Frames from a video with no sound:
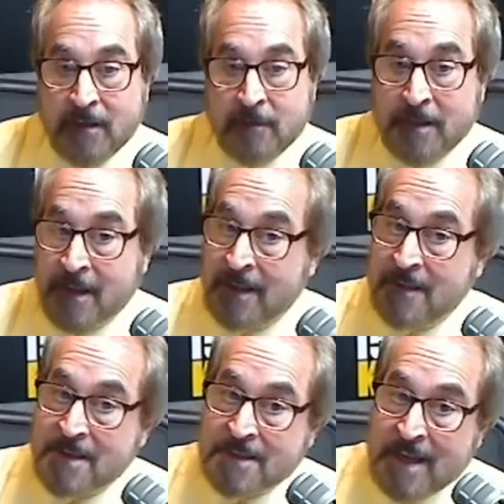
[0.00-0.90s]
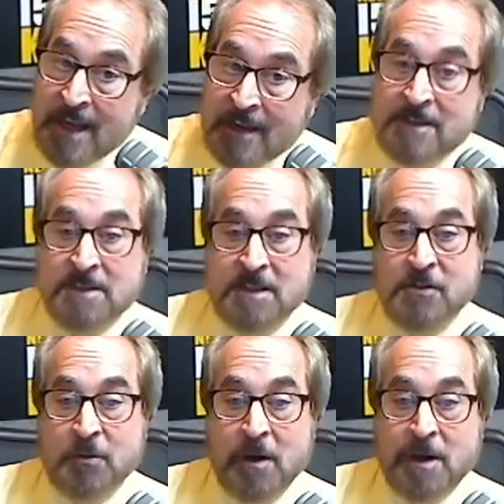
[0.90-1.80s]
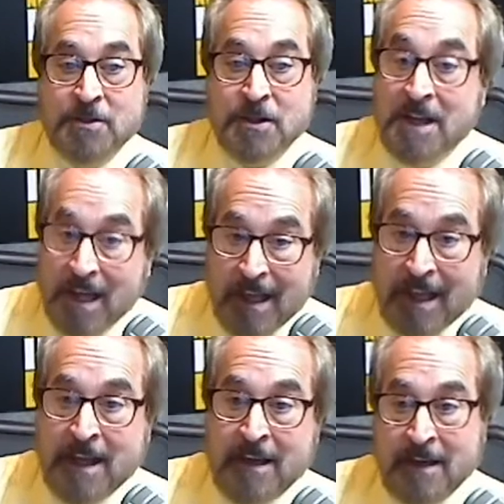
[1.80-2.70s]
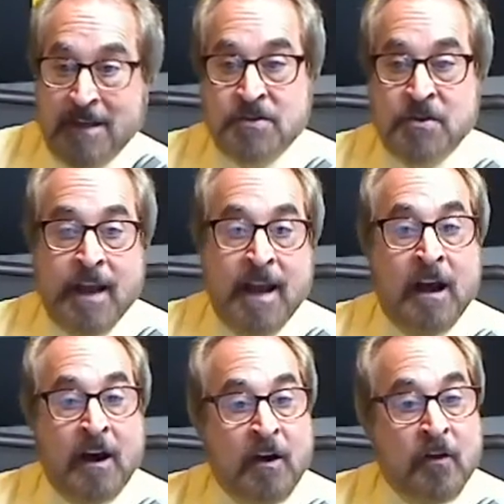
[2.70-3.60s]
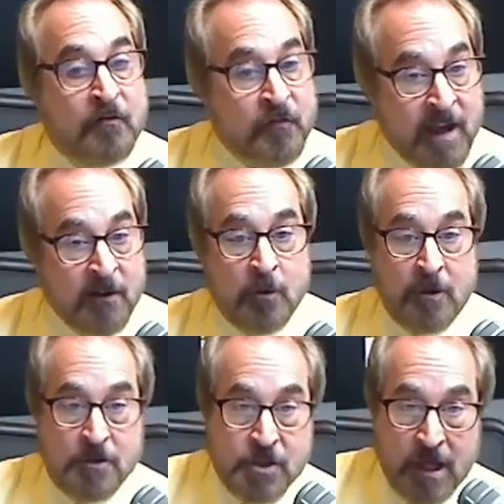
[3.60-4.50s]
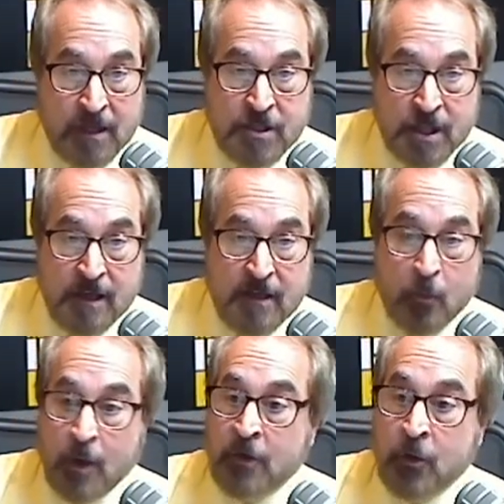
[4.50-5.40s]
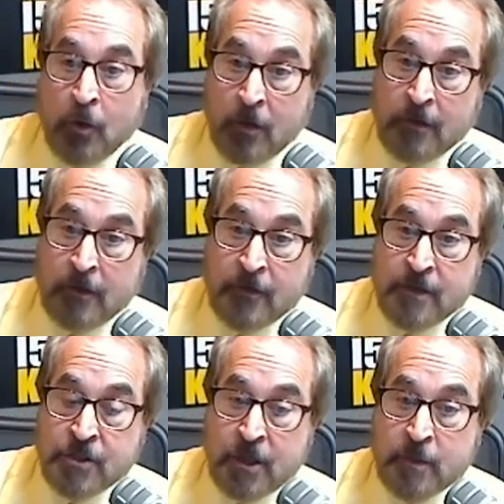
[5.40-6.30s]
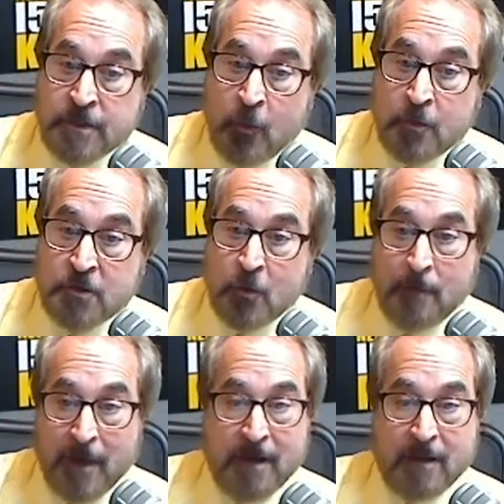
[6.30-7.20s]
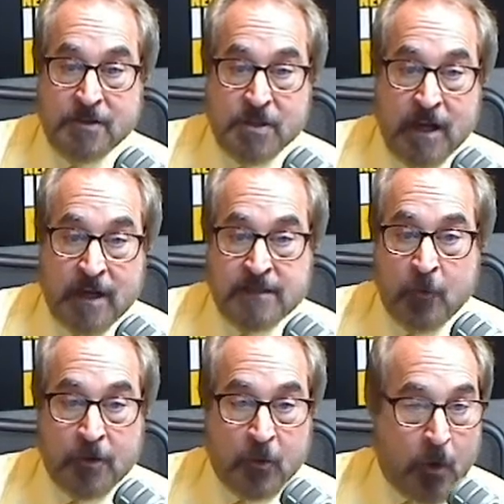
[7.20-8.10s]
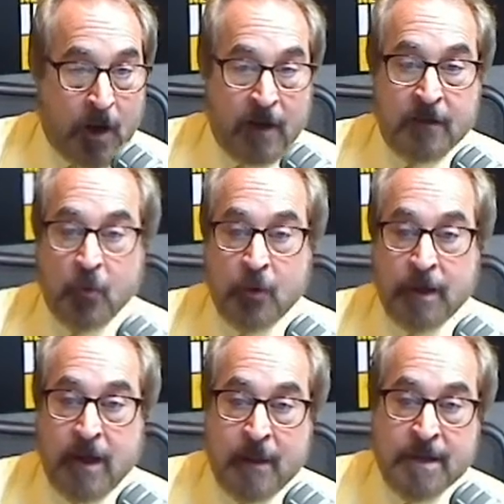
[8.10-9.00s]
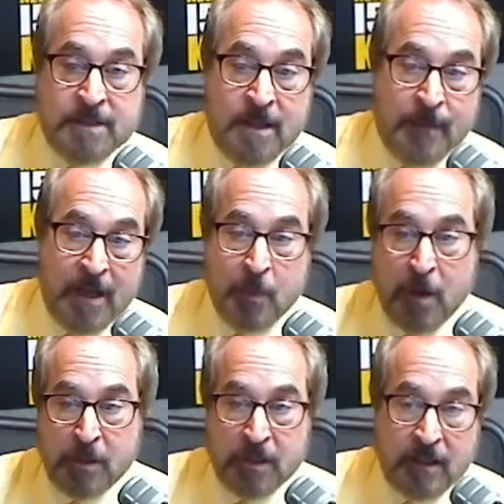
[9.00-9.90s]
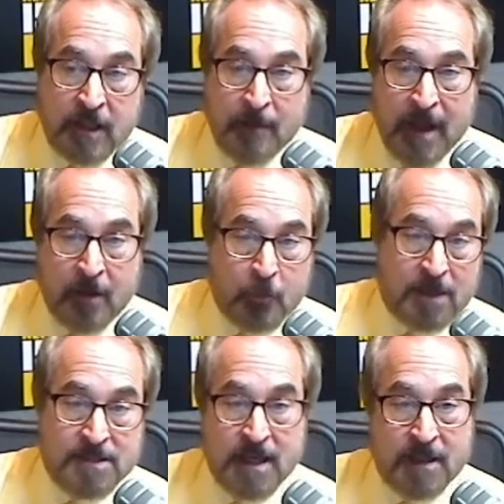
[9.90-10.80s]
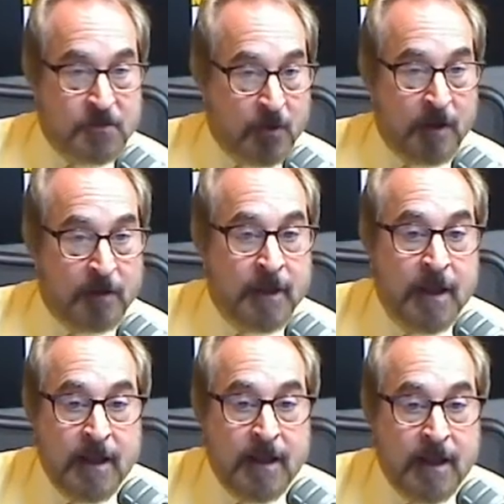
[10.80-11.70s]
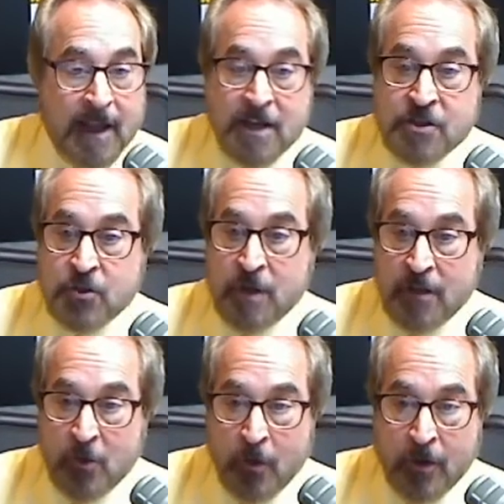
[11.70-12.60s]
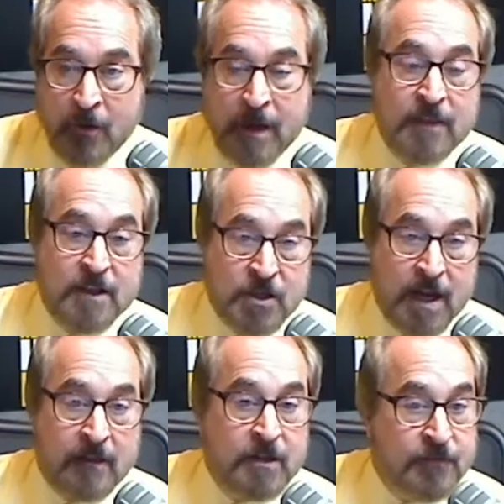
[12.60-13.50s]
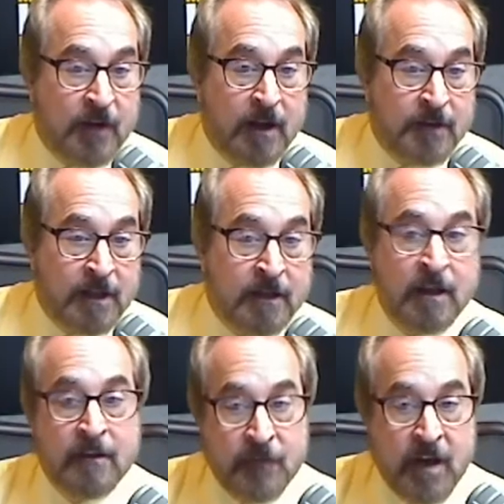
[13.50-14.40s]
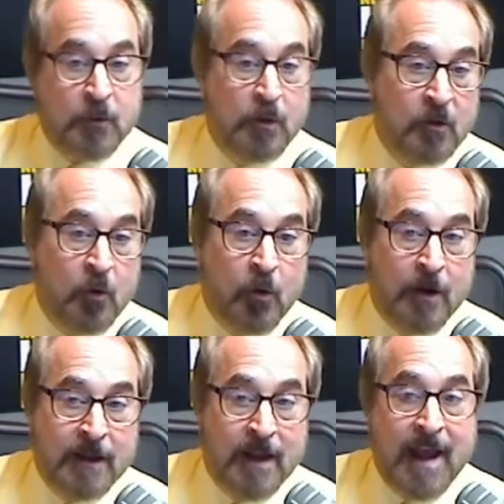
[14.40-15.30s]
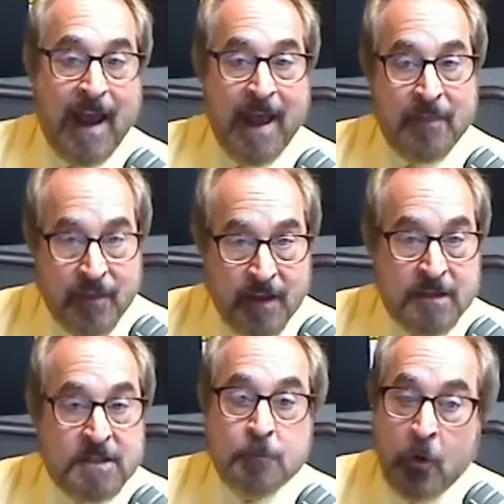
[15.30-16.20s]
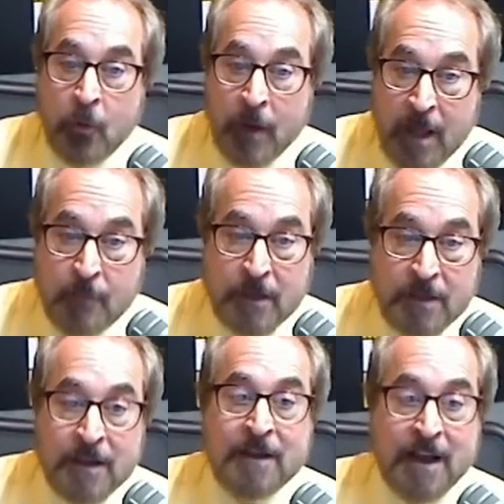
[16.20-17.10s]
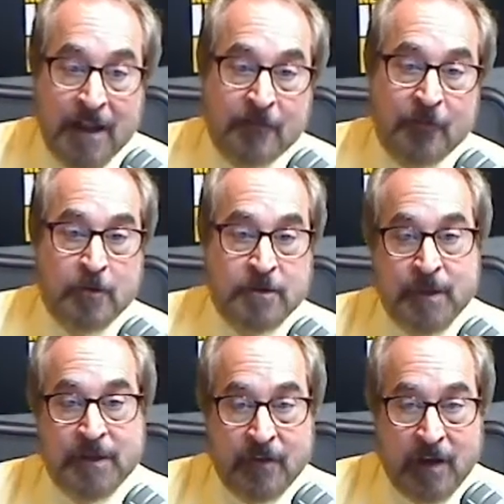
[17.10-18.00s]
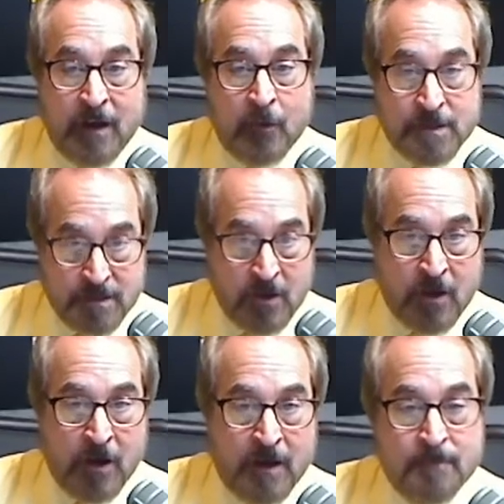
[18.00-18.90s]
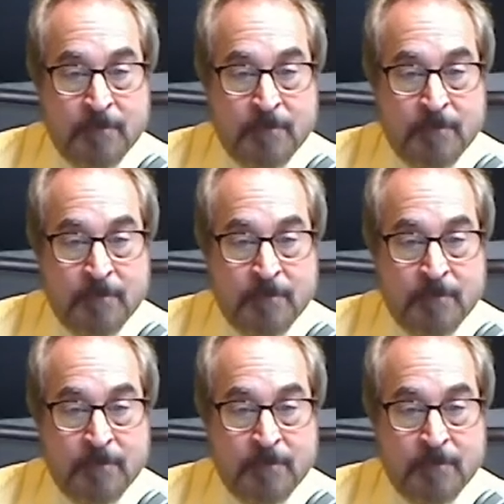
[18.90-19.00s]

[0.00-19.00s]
But then in the second situation, late yesterday, a federal judge, one who earlier this year was forced to apologize for derogatory comments he made publicly about President Trump, issued an order in the challenge filed in federal court, and this prohibited enforcement of Iowa's law.